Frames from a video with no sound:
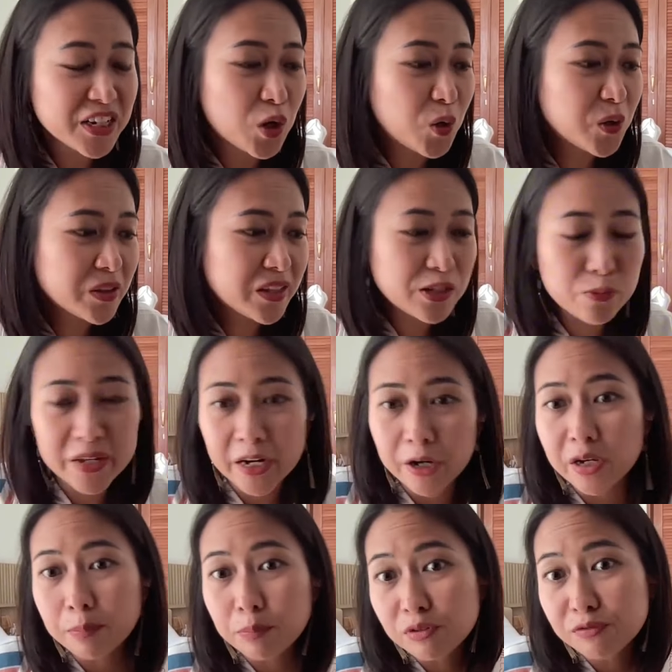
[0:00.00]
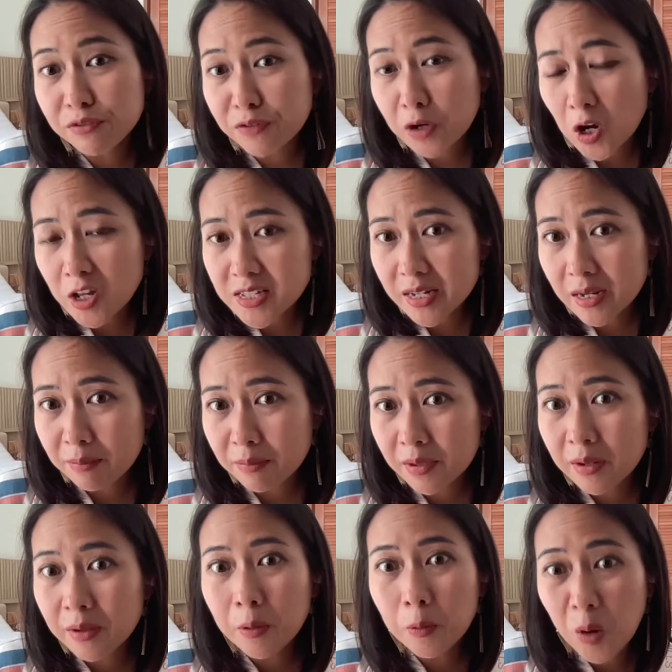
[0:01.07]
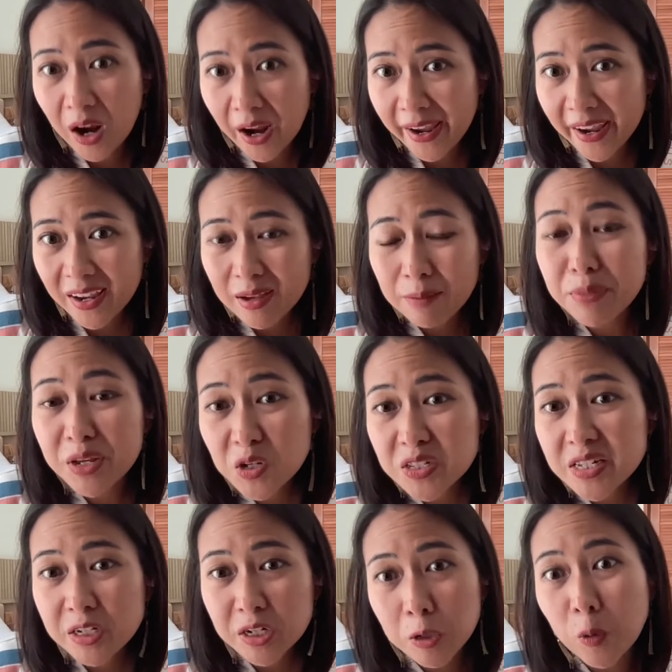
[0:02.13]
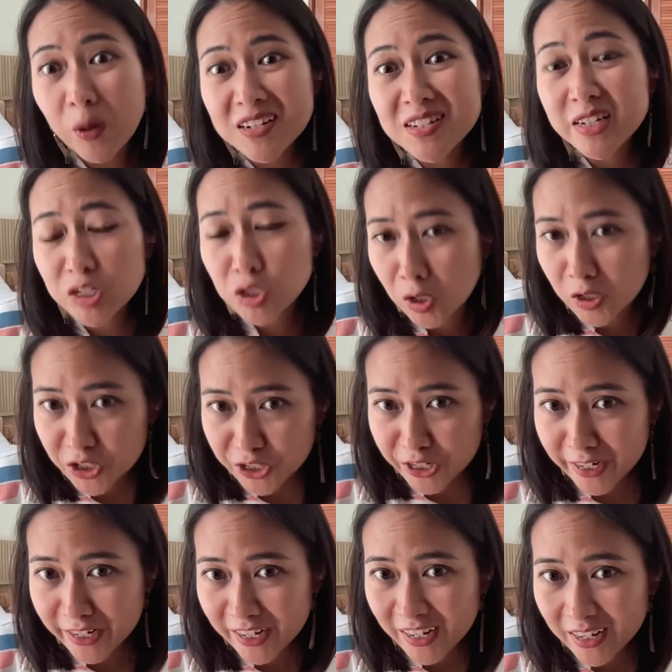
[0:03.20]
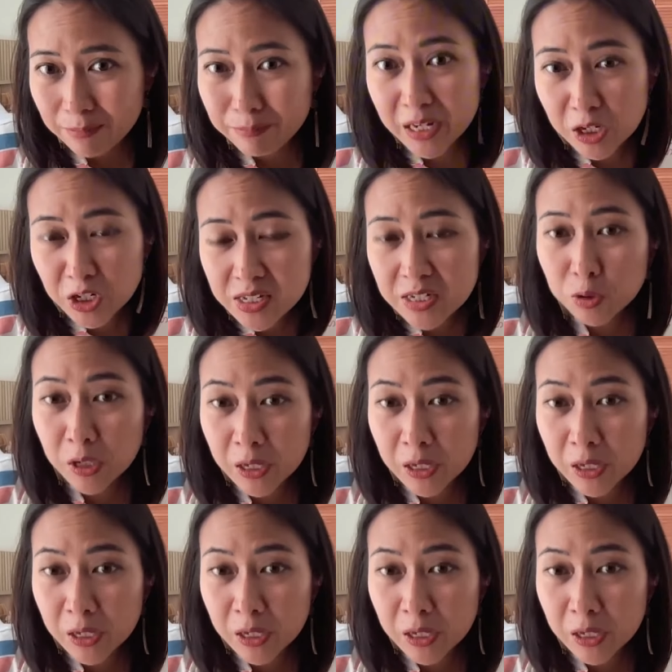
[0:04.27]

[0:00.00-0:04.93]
did all these without a proof of concept. Why? Because it requires technology, because it